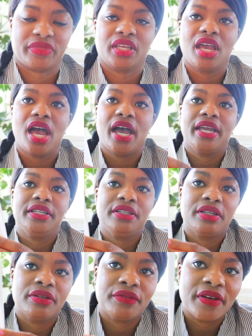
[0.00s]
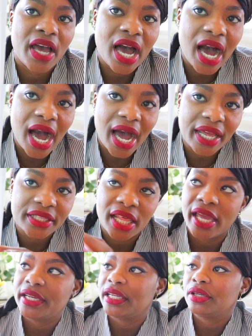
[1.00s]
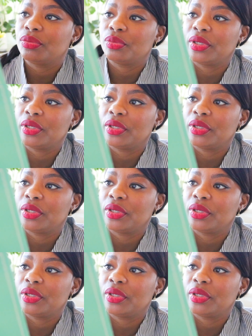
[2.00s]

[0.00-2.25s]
kind of highlighted